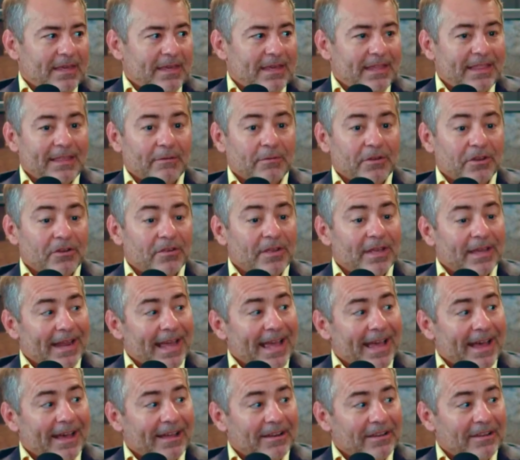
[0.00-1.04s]
And then when you get
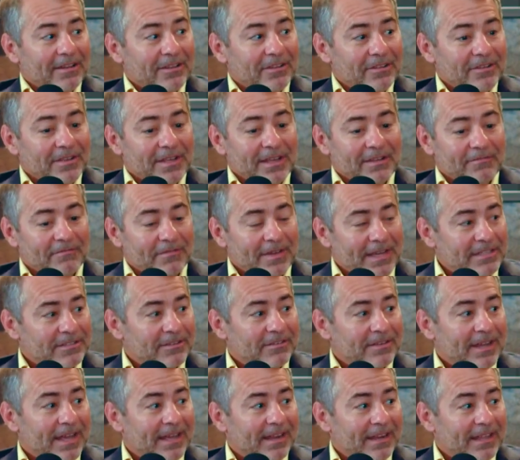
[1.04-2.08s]
out, you get
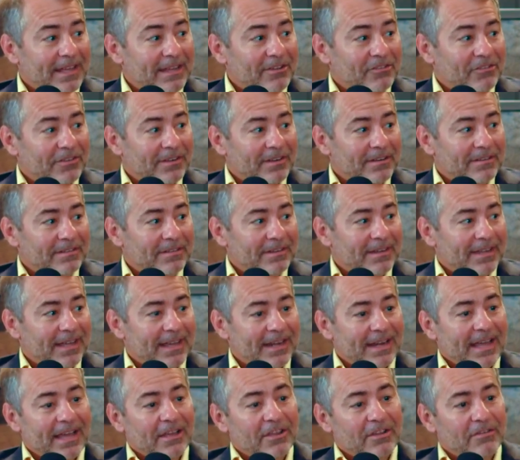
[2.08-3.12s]
vasodilation,
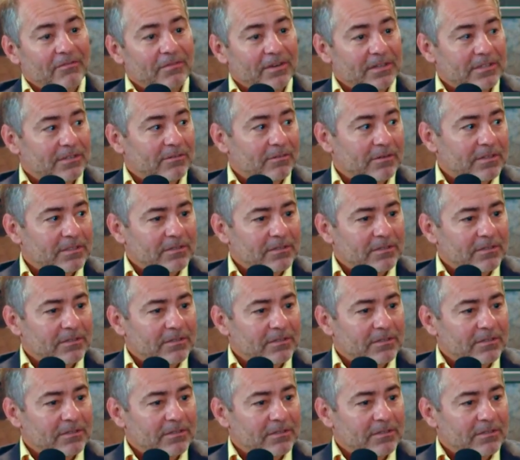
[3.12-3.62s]
and now you've restored.